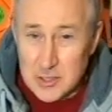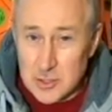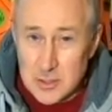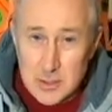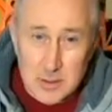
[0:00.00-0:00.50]
It
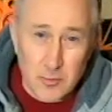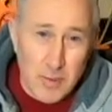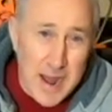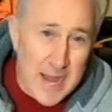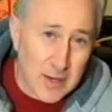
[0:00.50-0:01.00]
shouldn't
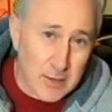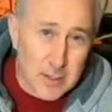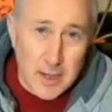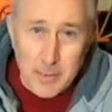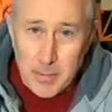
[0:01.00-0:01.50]
rack or
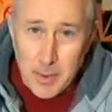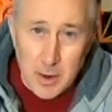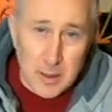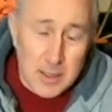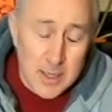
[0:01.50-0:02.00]
come
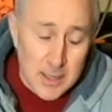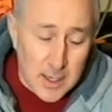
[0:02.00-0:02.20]
apart